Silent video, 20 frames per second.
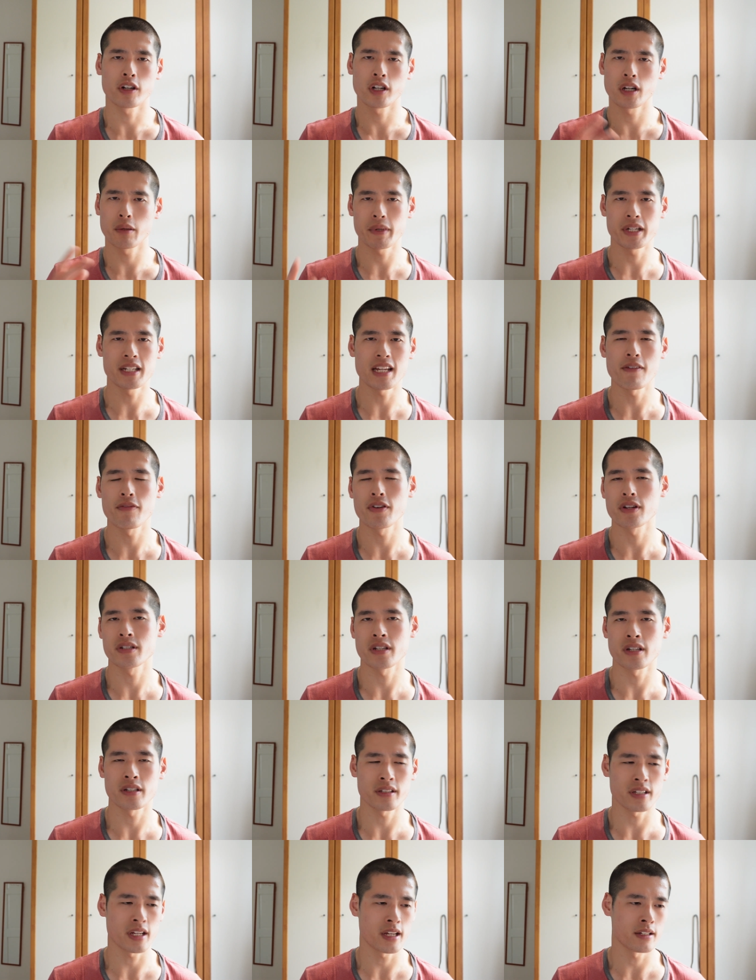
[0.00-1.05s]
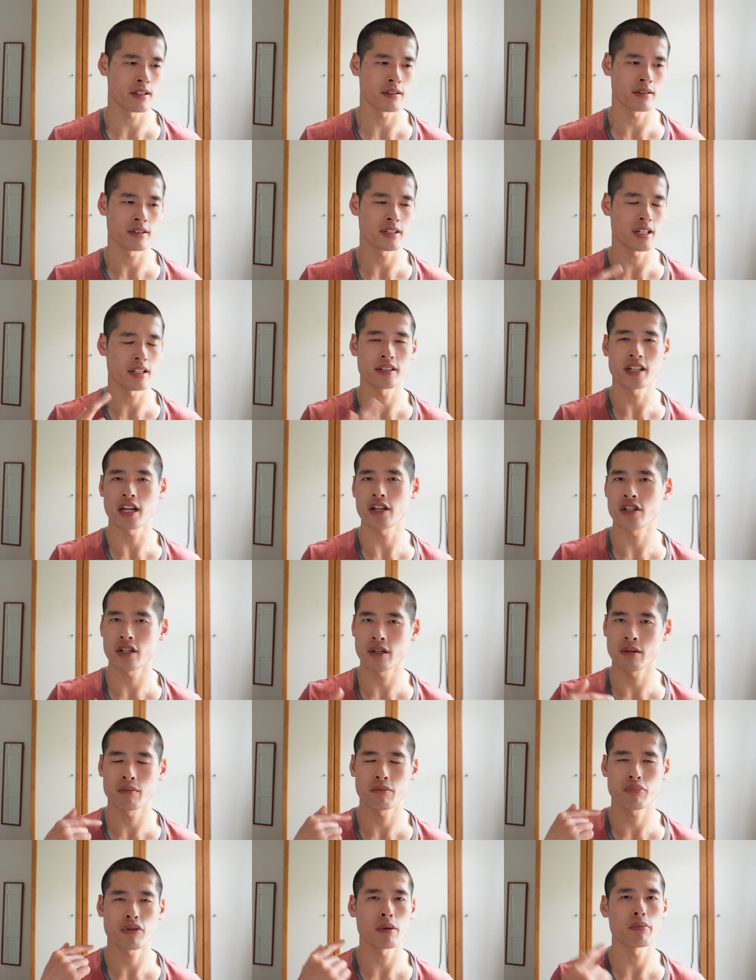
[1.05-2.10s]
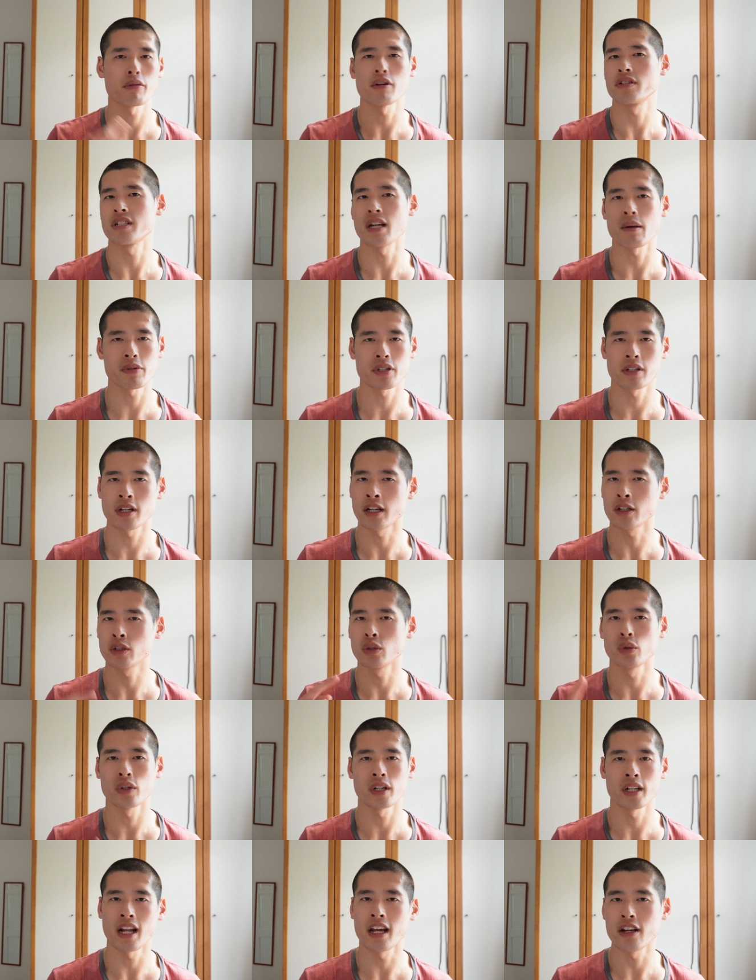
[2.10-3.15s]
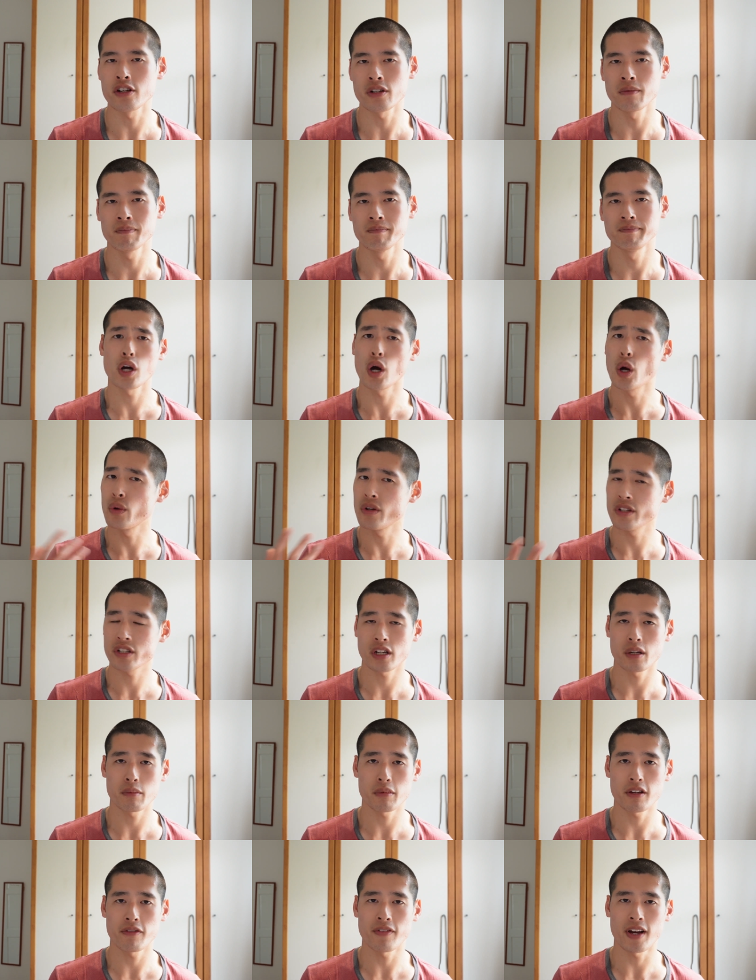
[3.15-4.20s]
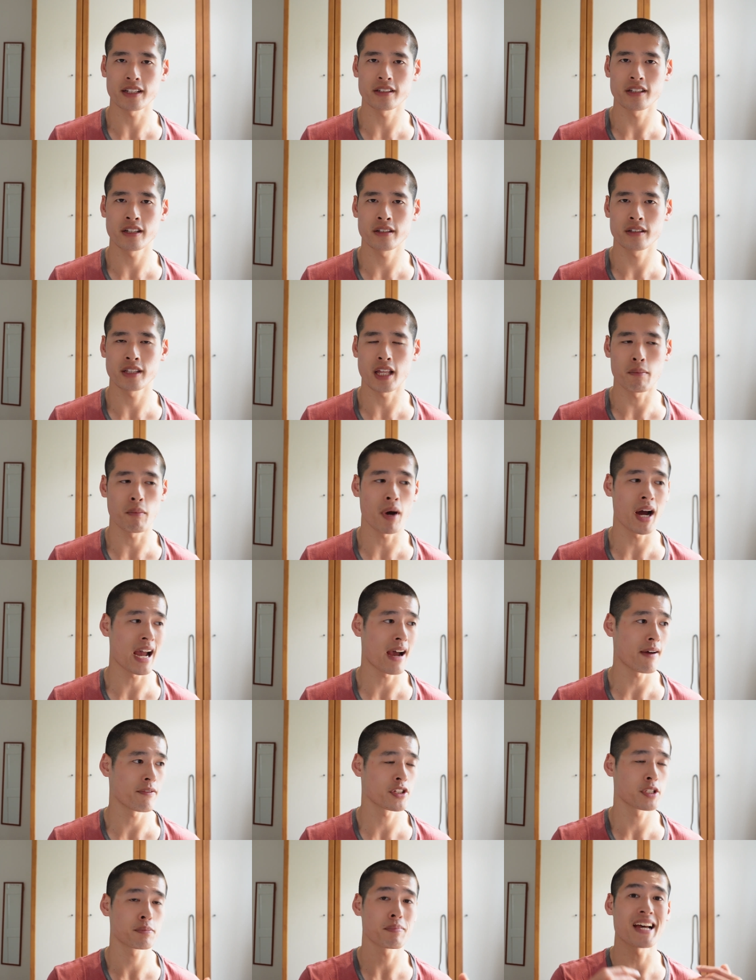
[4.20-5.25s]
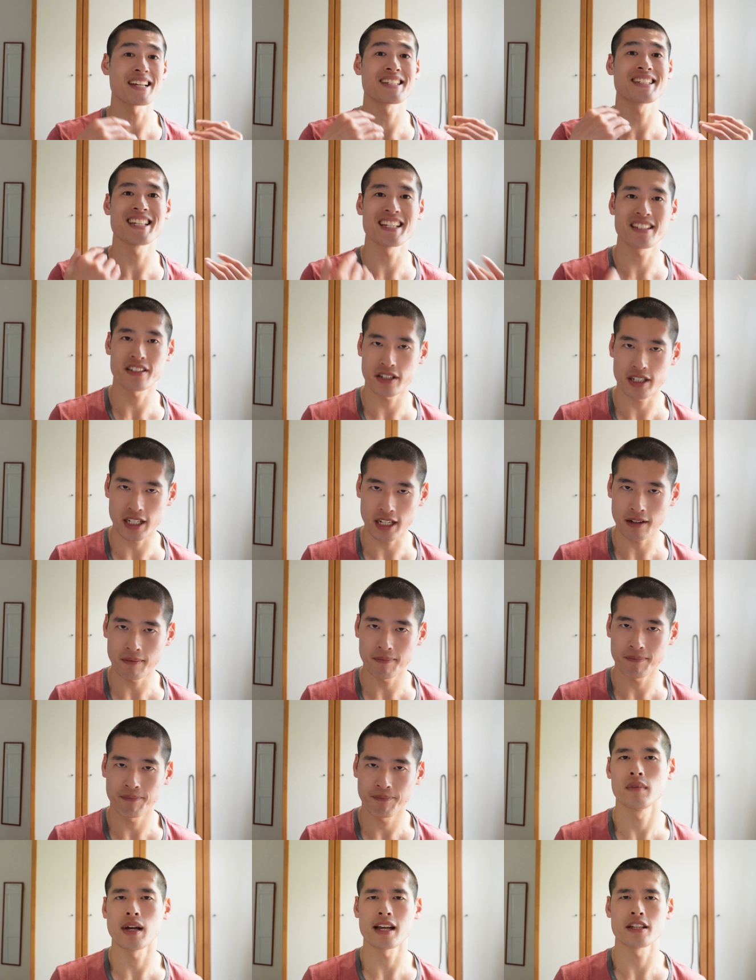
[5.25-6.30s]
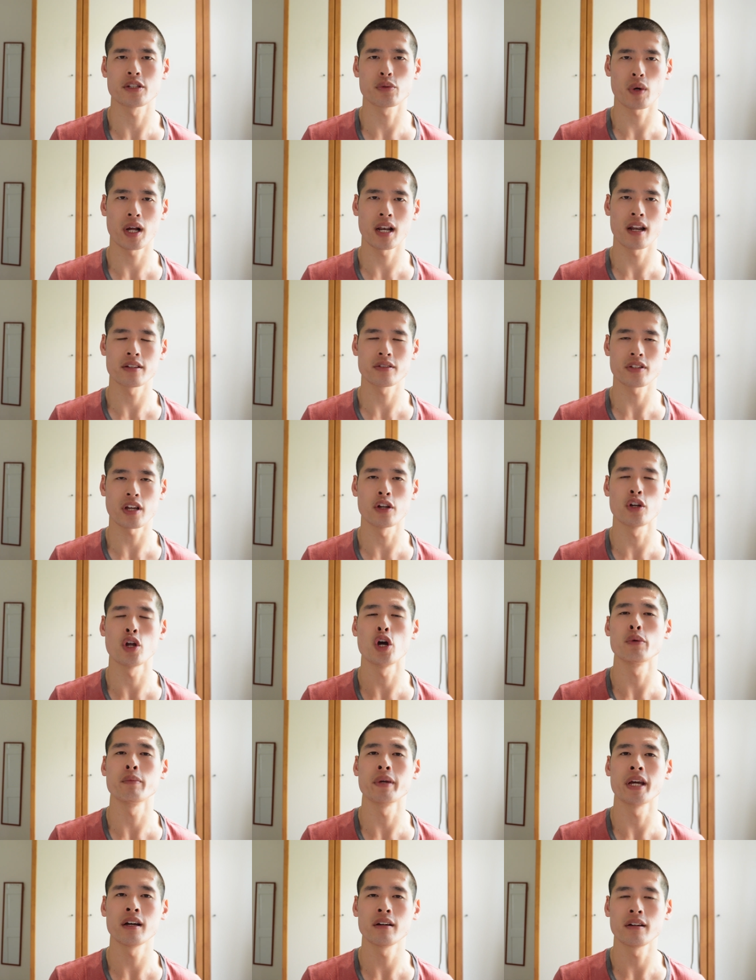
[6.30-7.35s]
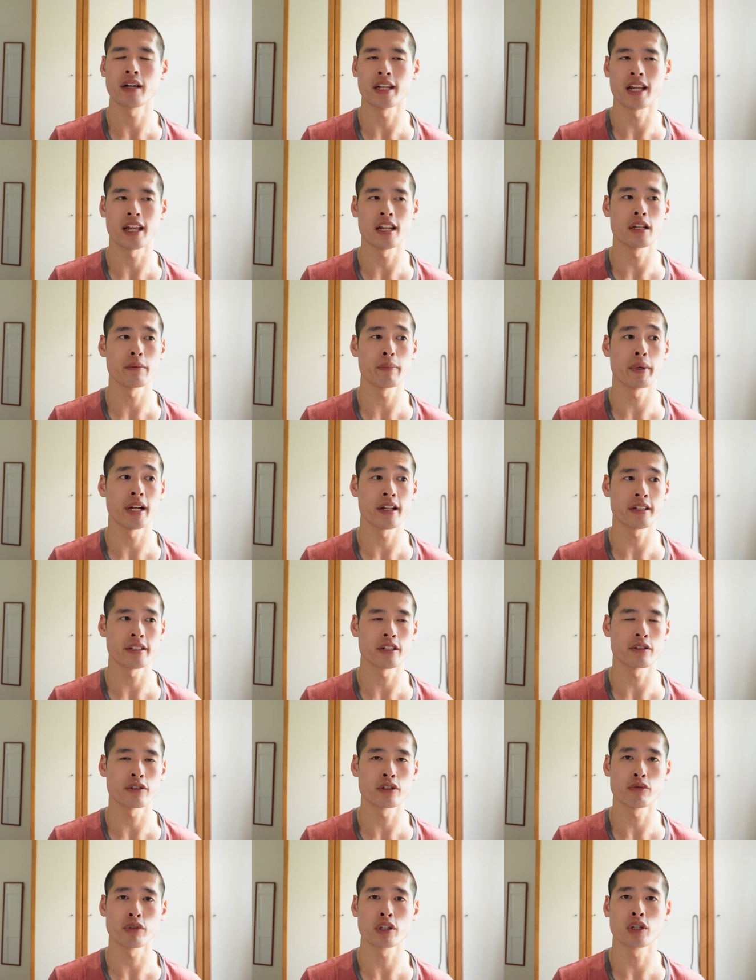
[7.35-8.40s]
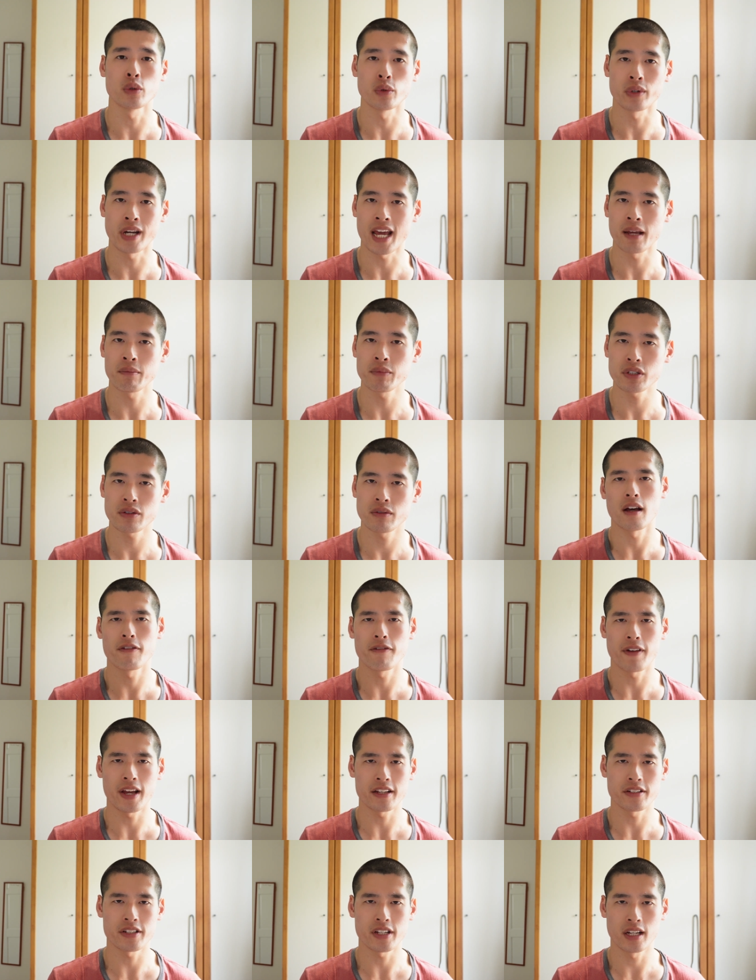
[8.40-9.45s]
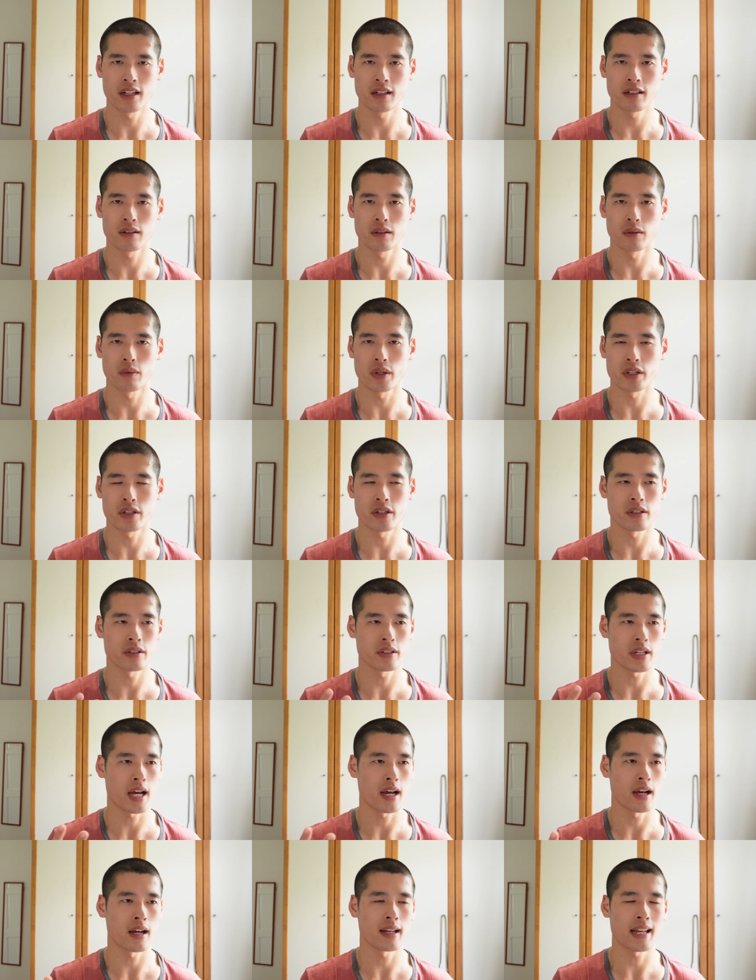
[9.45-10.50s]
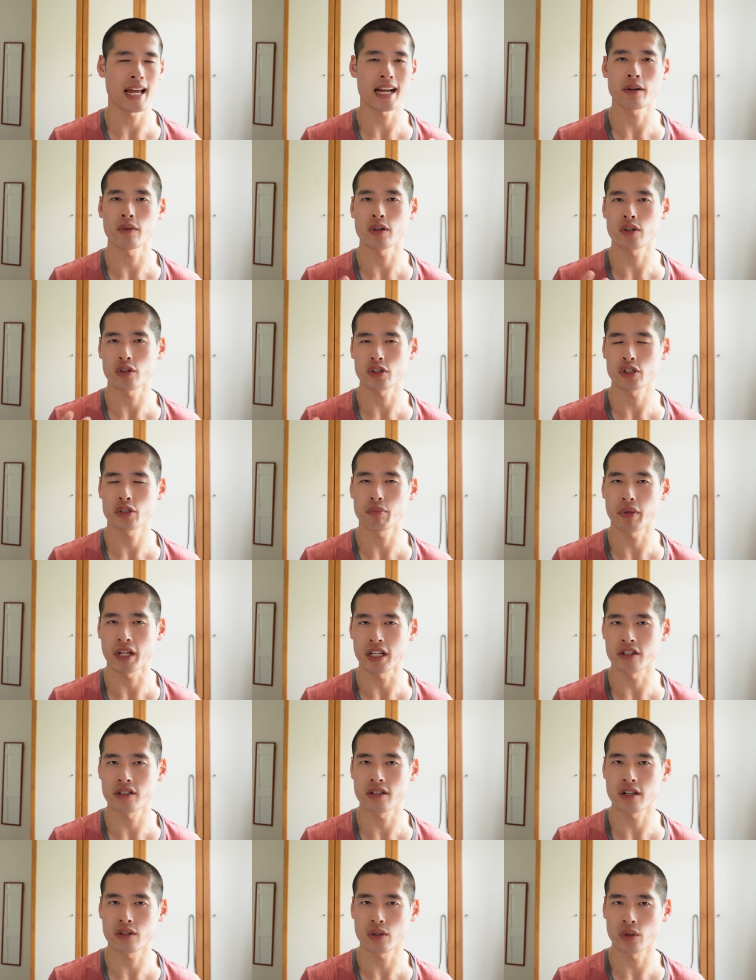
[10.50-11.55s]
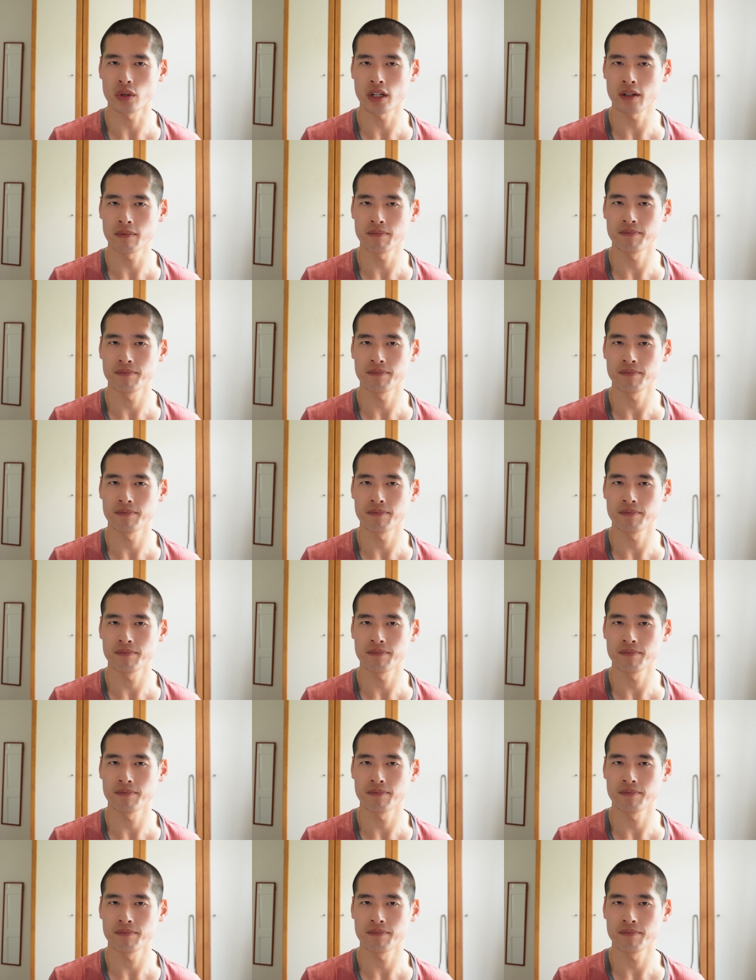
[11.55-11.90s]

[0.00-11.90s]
are going to be deficits in sensation, proprioception, and coordination. Tone is going to be affected. They might have spasticity, as well as anomia, an inability to recall names. Aphasia, which is a language or speech disorder.